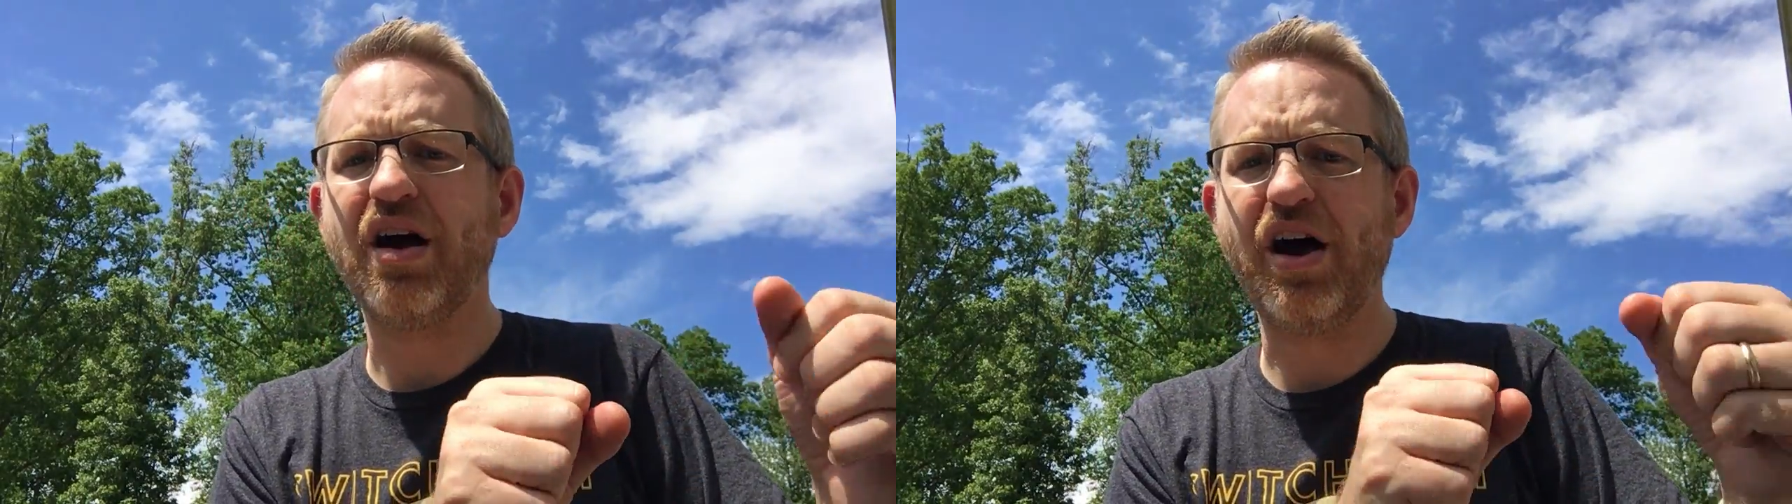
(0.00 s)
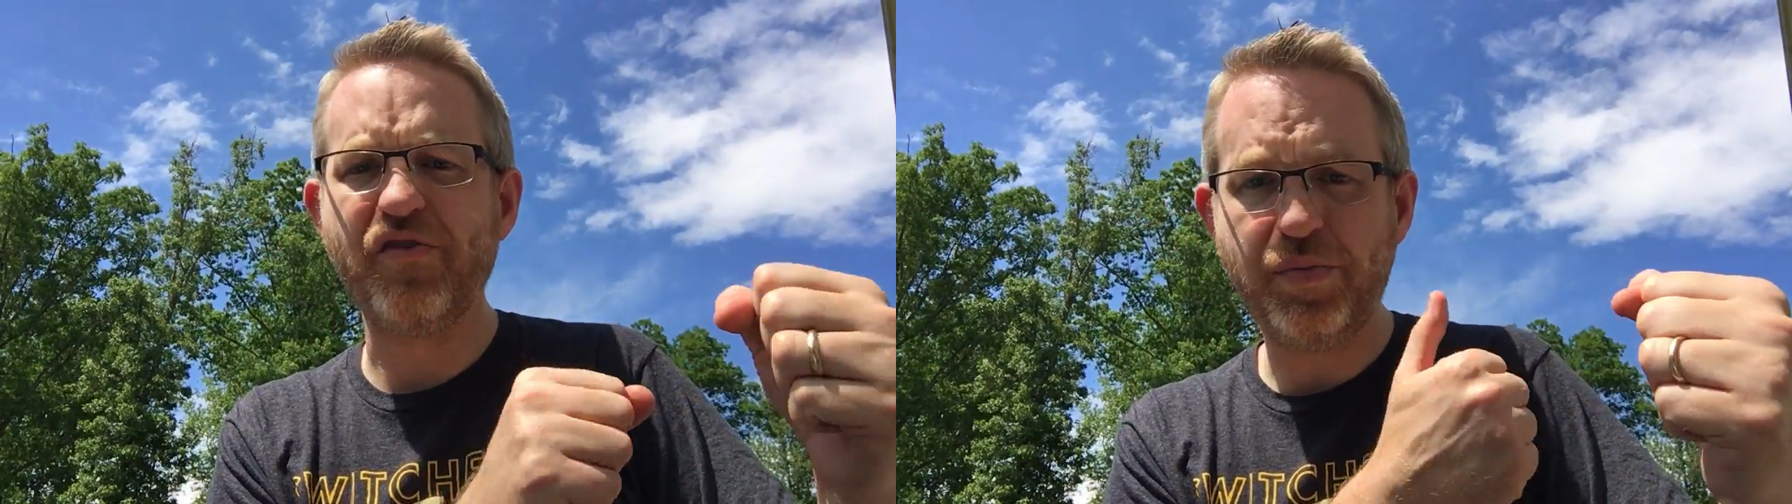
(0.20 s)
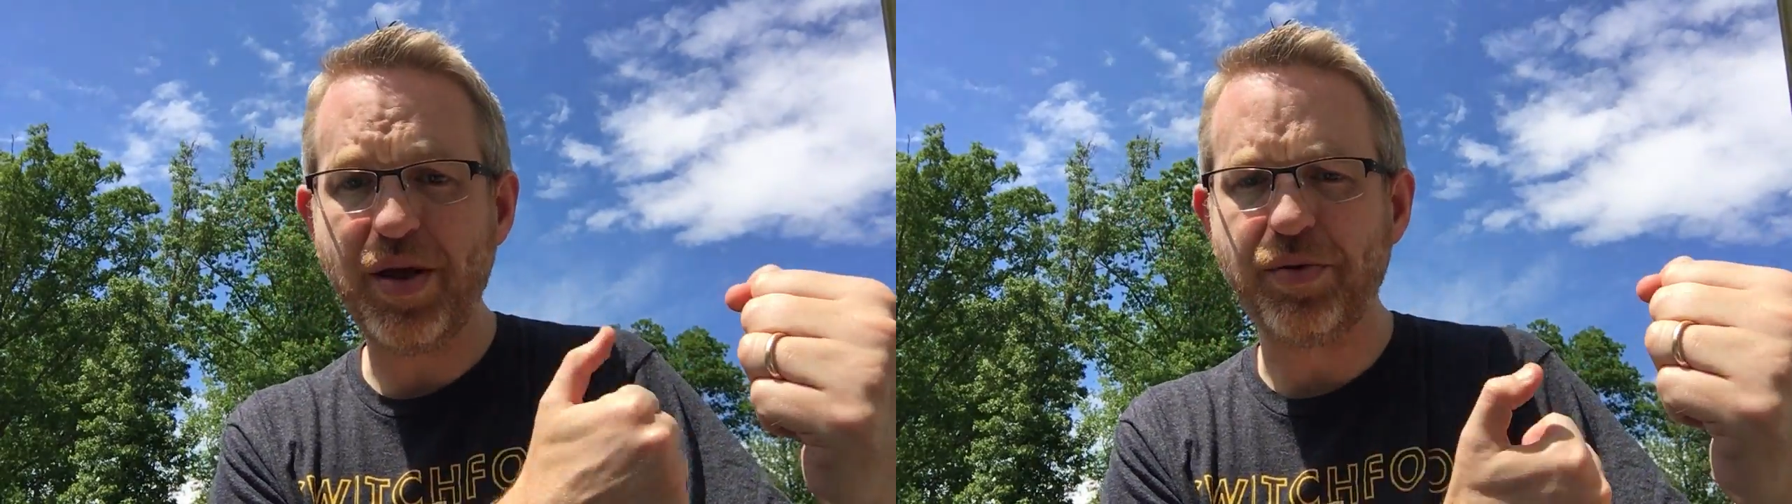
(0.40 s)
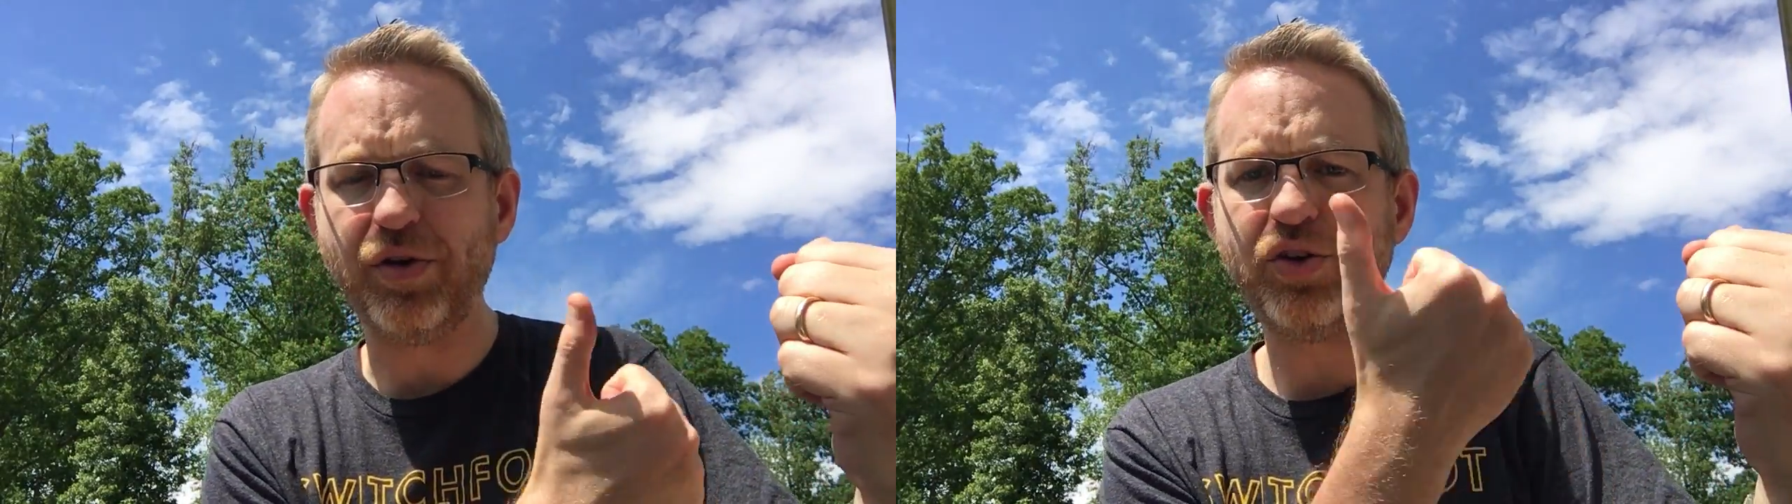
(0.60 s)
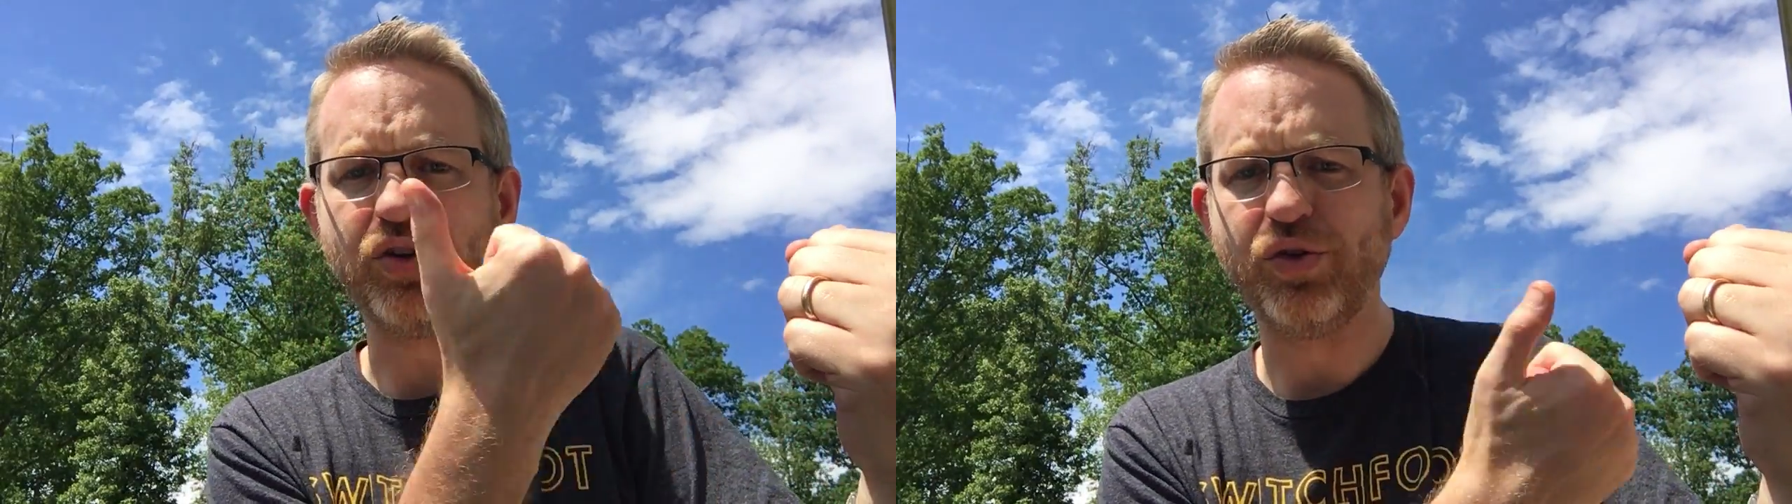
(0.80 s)
of
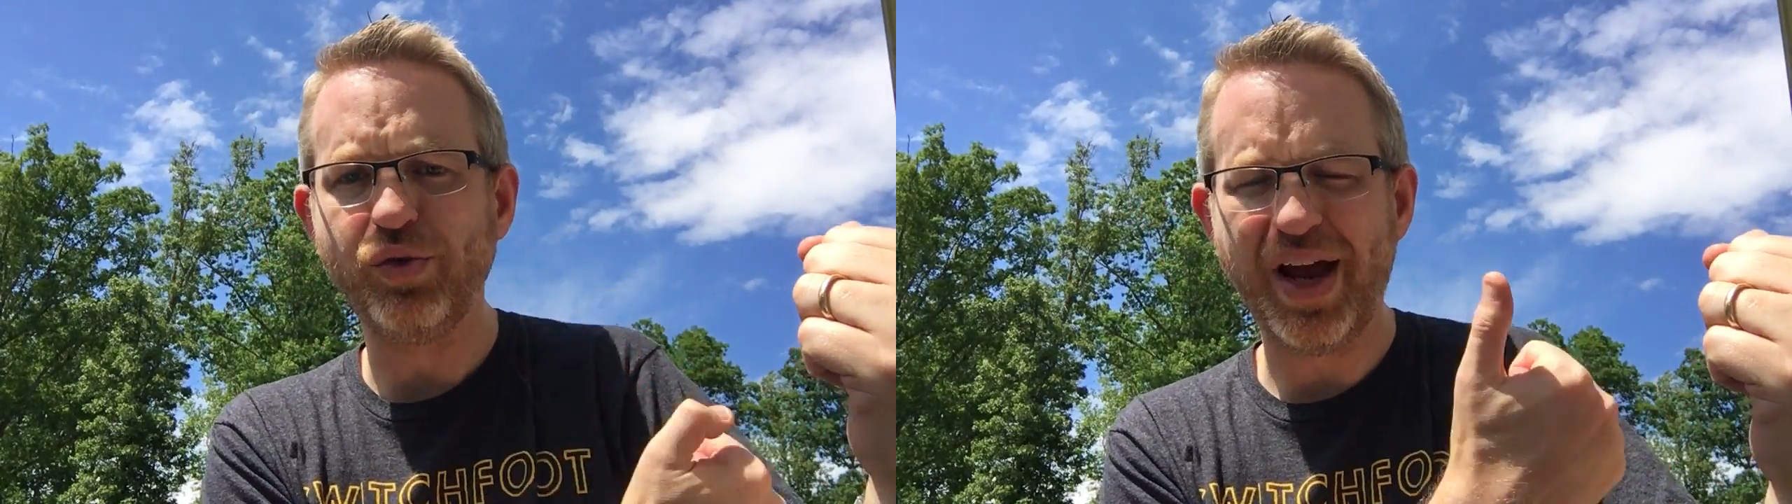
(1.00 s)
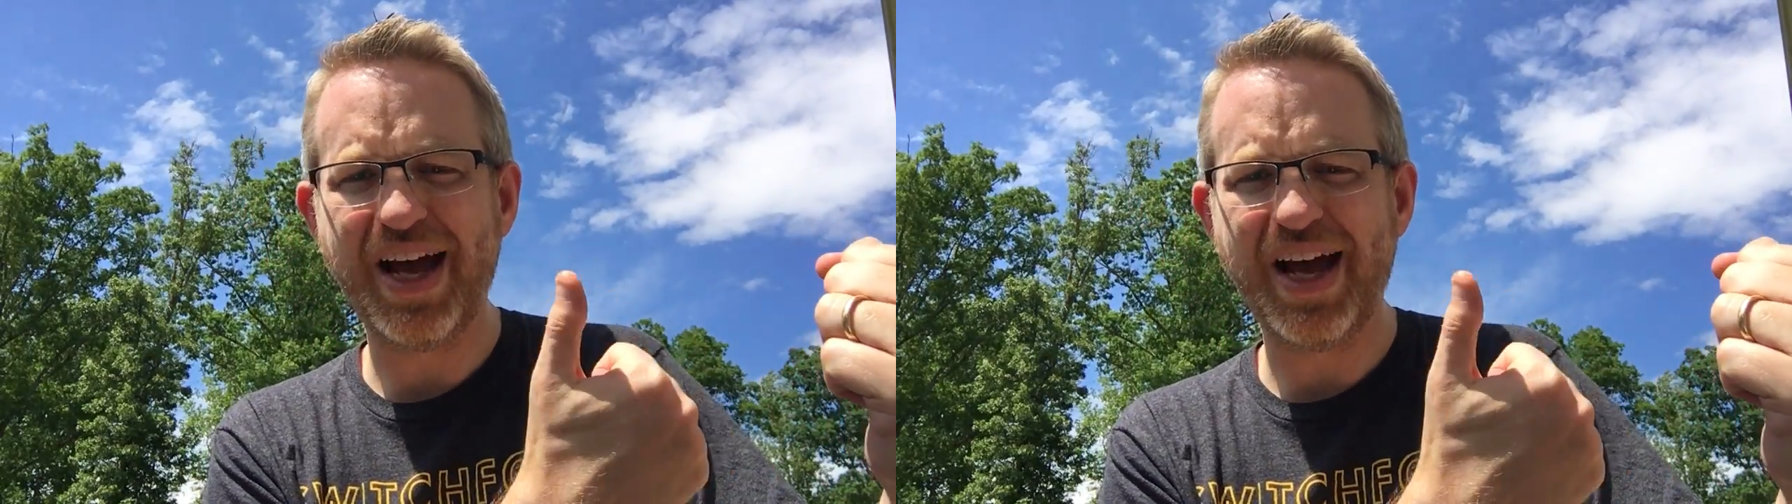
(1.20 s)
people who